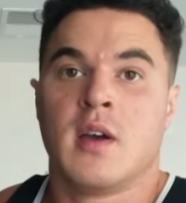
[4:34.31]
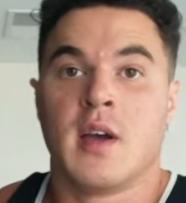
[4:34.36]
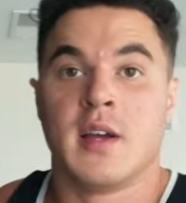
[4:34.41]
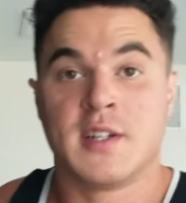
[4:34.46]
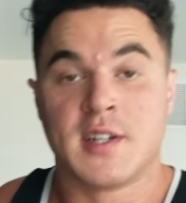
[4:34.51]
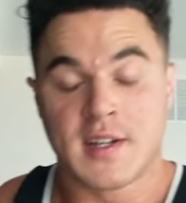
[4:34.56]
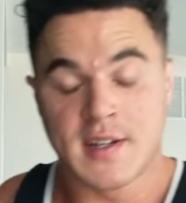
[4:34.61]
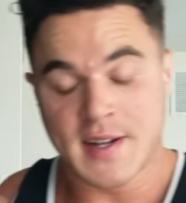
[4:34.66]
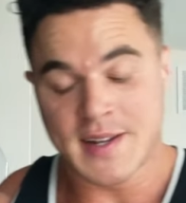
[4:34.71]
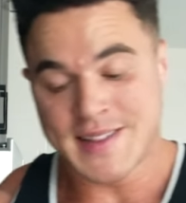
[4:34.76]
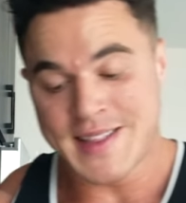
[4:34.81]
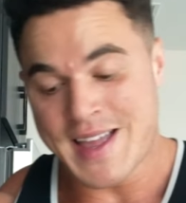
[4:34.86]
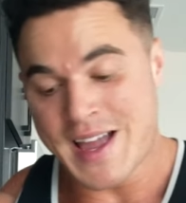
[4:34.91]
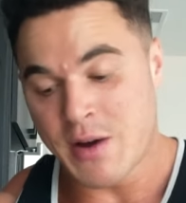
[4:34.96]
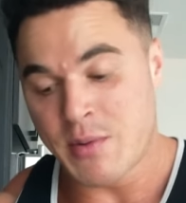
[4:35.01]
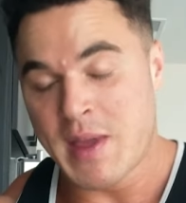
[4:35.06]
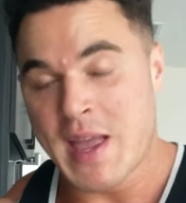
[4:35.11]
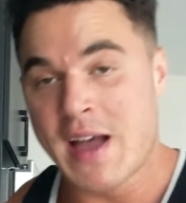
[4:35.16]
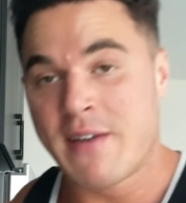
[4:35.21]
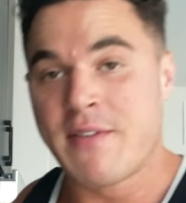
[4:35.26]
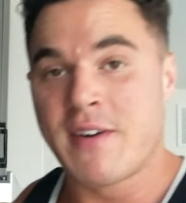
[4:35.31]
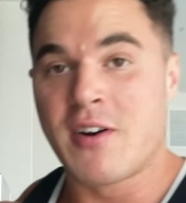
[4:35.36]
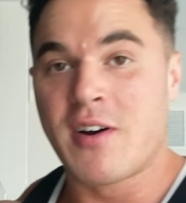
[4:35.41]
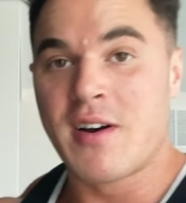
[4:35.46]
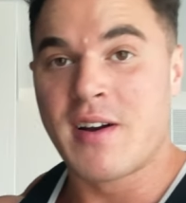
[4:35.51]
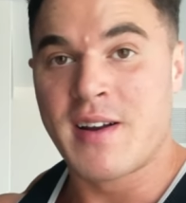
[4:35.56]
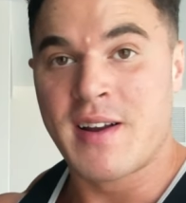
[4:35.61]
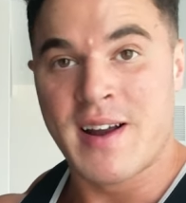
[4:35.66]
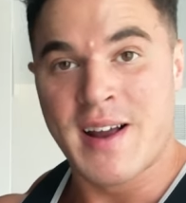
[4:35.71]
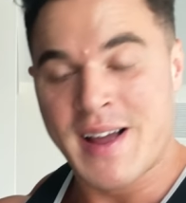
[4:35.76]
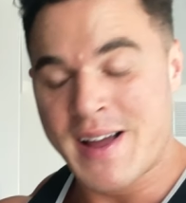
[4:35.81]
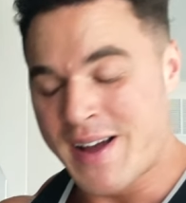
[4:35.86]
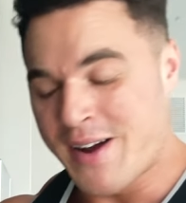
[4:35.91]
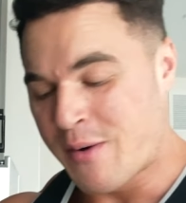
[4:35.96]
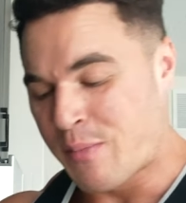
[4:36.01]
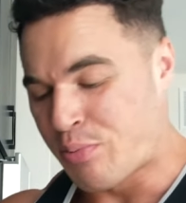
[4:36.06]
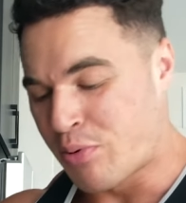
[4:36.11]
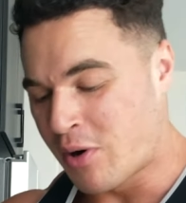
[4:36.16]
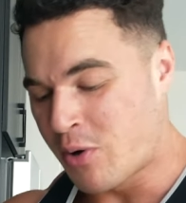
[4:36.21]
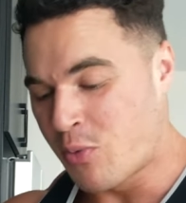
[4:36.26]
And just like that, we have
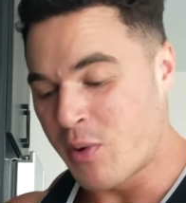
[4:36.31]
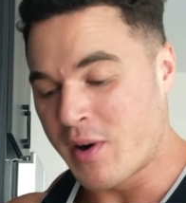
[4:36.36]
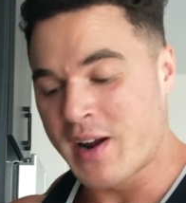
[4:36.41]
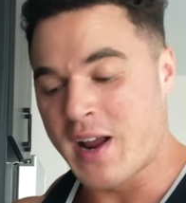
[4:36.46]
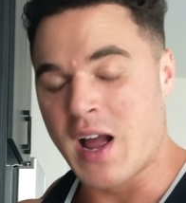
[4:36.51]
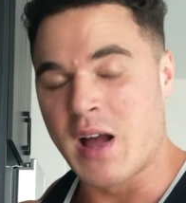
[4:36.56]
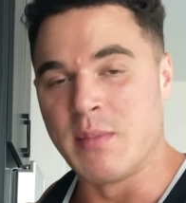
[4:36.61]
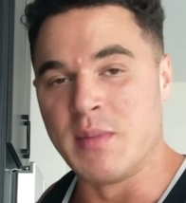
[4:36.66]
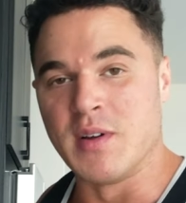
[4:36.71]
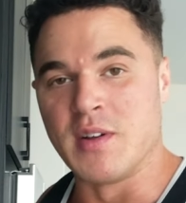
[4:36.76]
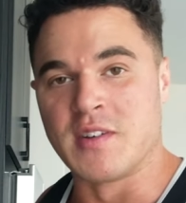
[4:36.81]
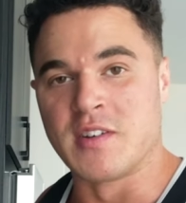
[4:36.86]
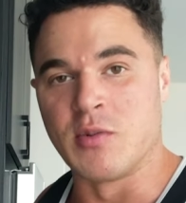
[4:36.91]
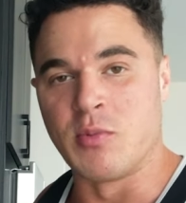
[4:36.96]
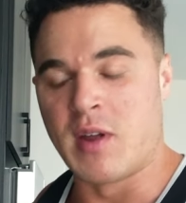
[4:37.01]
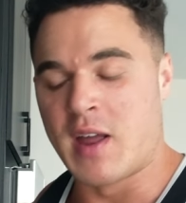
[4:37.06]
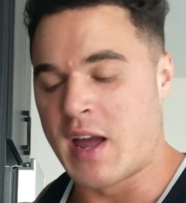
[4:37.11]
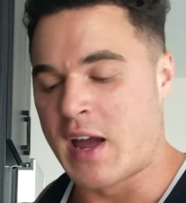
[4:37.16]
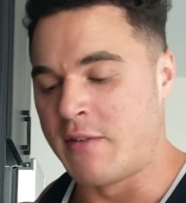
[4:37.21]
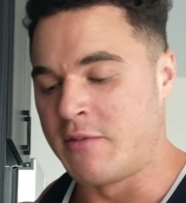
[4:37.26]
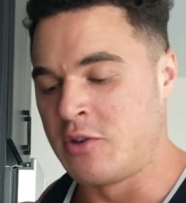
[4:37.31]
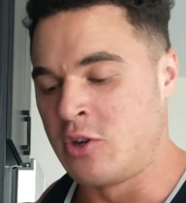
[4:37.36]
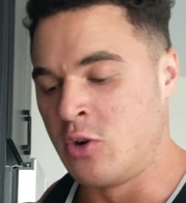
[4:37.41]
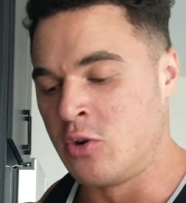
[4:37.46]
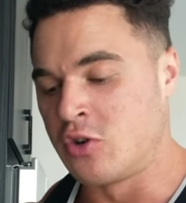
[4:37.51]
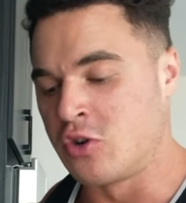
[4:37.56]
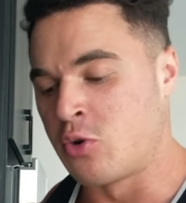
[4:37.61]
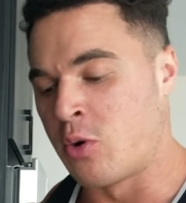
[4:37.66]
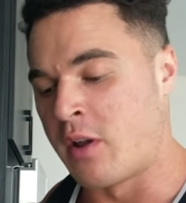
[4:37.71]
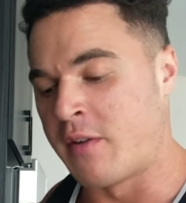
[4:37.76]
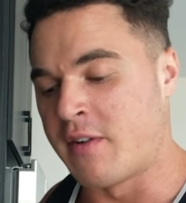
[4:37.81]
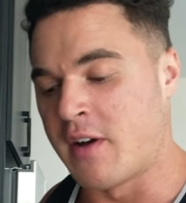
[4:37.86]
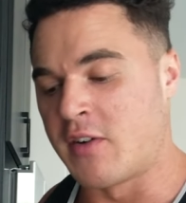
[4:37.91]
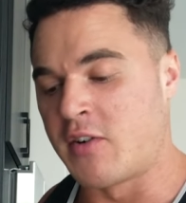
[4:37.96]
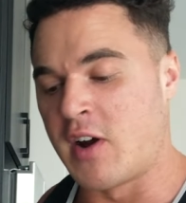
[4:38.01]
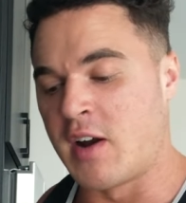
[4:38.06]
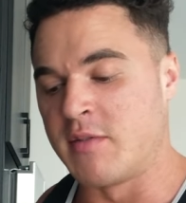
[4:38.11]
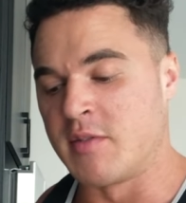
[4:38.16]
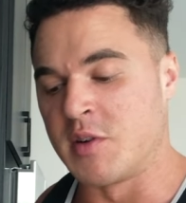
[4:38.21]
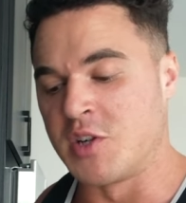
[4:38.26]
our pre-workout meal. So we have 225
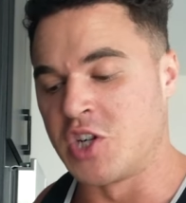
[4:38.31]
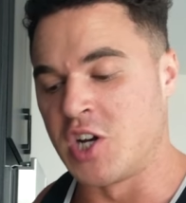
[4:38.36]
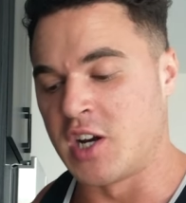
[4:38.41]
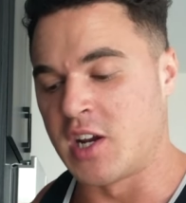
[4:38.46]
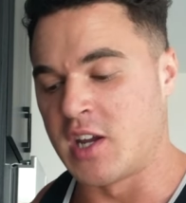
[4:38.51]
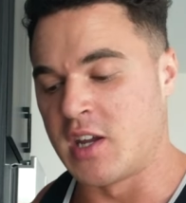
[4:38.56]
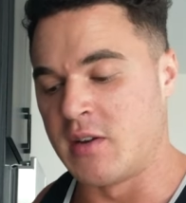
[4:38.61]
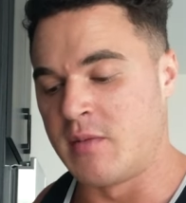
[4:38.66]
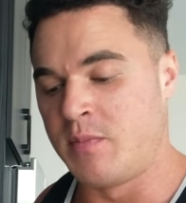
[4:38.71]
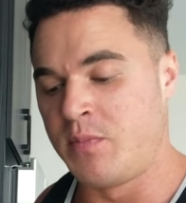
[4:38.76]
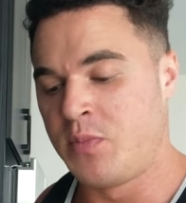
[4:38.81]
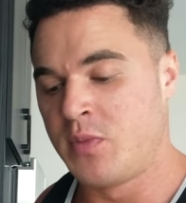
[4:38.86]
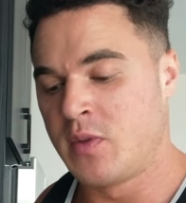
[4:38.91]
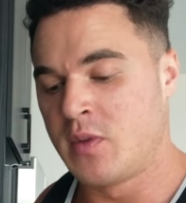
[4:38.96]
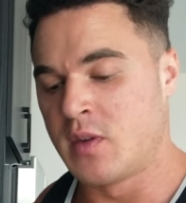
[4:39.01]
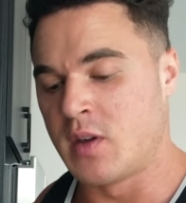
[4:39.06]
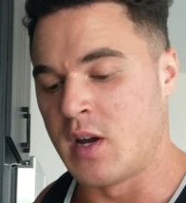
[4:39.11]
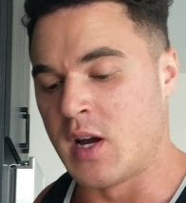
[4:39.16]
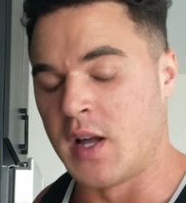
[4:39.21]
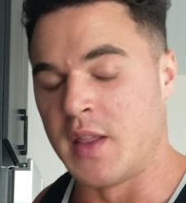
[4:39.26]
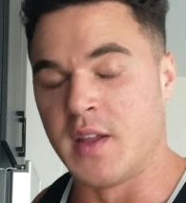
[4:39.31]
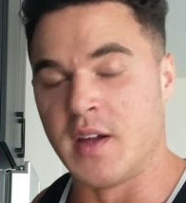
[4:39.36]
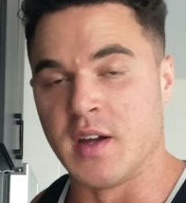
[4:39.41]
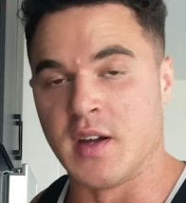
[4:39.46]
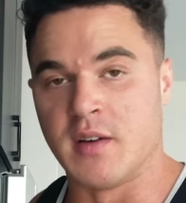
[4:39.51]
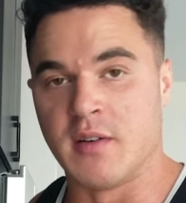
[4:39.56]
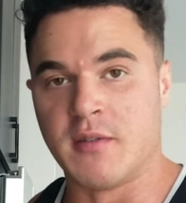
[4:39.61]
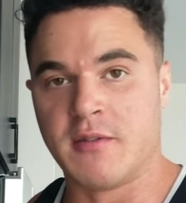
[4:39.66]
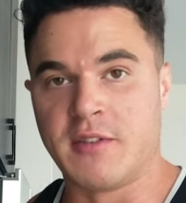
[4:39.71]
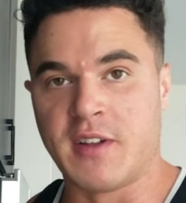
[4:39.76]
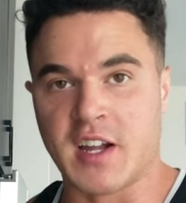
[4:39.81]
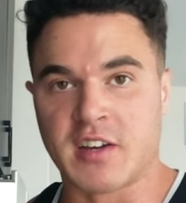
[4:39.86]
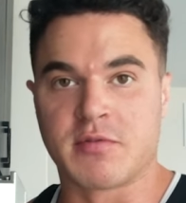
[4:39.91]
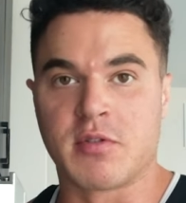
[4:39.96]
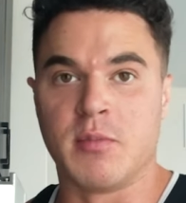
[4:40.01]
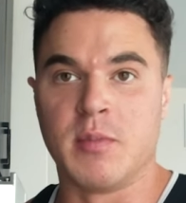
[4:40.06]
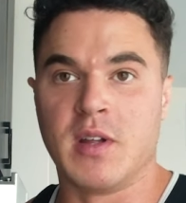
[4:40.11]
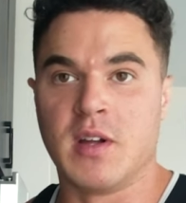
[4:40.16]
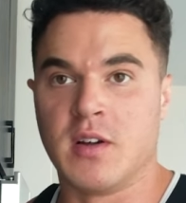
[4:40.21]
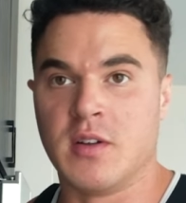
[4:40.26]
grams of chicken, the Flex
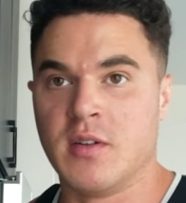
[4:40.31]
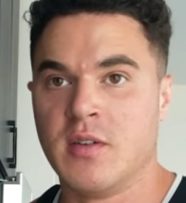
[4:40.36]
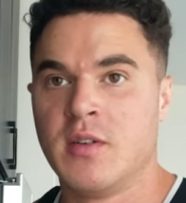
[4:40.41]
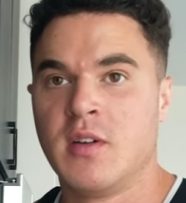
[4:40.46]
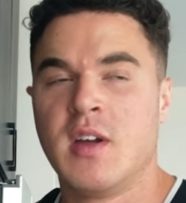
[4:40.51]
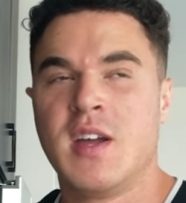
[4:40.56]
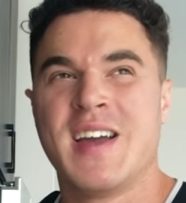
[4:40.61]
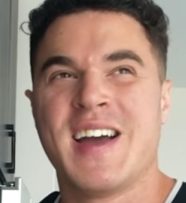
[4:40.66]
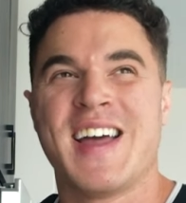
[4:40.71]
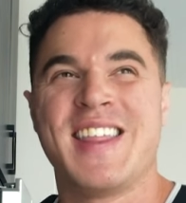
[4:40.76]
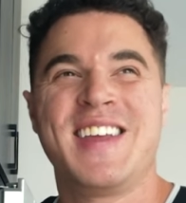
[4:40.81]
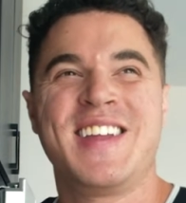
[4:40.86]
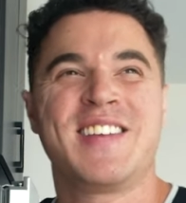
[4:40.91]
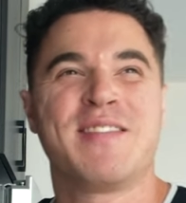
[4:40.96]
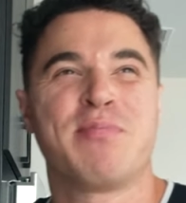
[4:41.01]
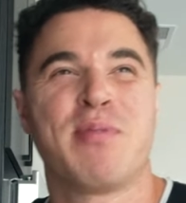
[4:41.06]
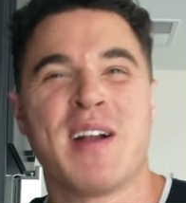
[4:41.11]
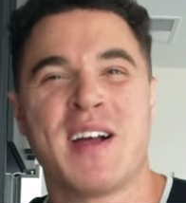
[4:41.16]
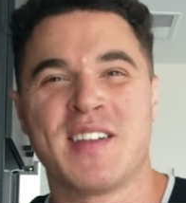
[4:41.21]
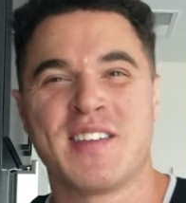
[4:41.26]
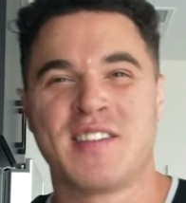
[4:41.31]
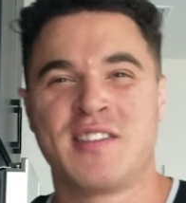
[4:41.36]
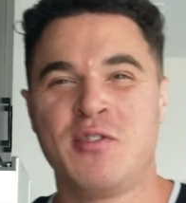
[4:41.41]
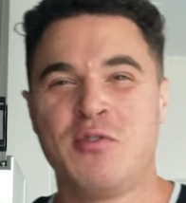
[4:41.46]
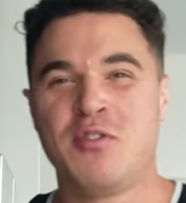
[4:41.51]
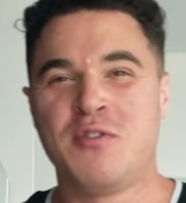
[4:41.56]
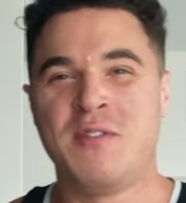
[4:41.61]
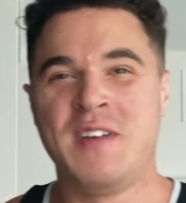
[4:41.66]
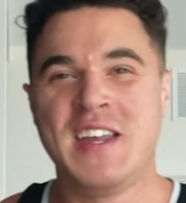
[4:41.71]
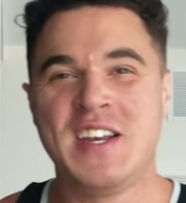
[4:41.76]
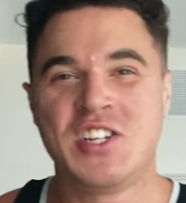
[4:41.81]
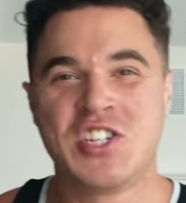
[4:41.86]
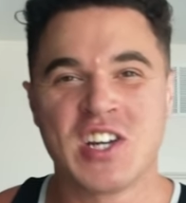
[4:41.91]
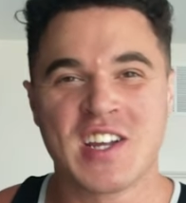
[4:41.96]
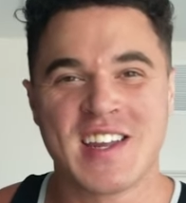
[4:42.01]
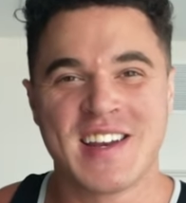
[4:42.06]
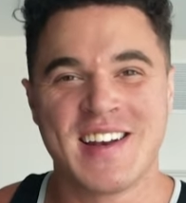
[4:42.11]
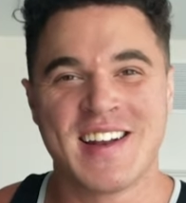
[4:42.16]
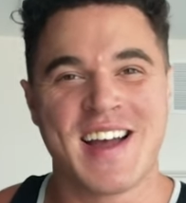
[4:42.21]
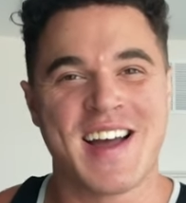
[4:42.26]
Pro meal. I think it's pronounced sous vide
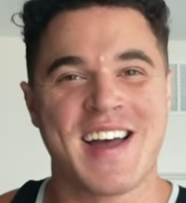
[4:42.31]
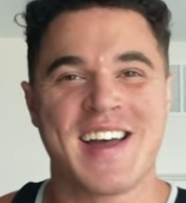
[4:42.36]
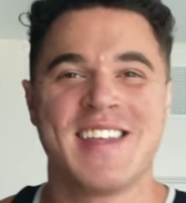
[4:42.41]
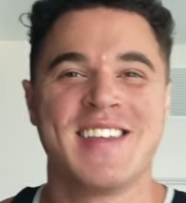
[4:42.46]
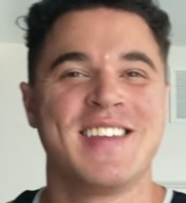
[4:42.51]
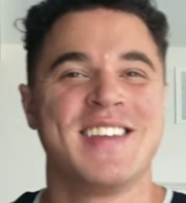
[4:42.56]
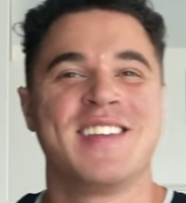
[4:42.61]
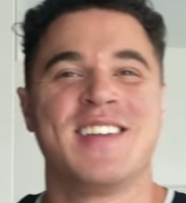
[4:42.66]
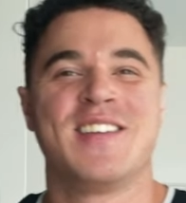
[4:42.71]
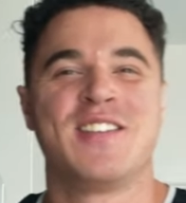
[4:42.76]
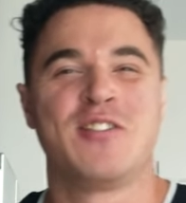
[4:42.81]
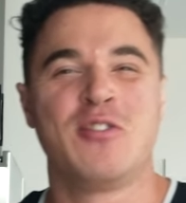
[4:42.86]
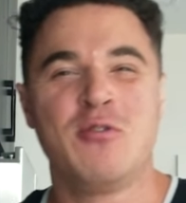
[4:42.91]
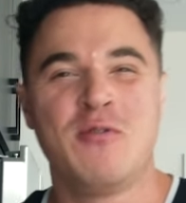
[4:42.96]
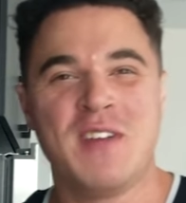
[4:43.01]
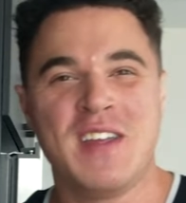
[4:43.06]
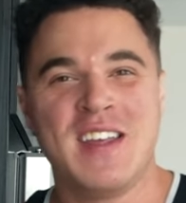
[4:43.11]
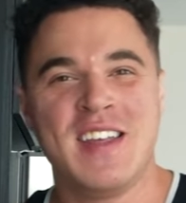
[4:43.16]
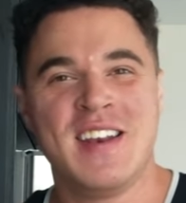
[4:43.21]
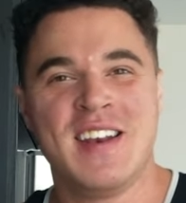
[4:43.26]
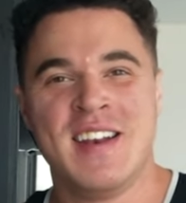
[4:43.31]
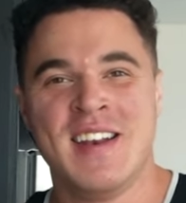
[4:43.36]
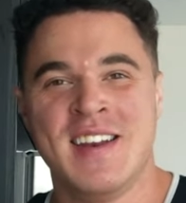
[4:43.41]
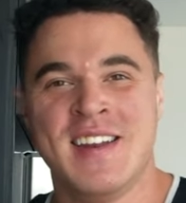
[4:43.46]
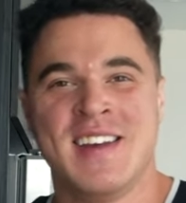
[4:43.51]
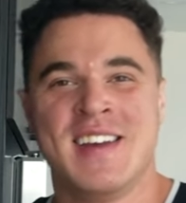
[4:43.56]
chicken, not sous vide.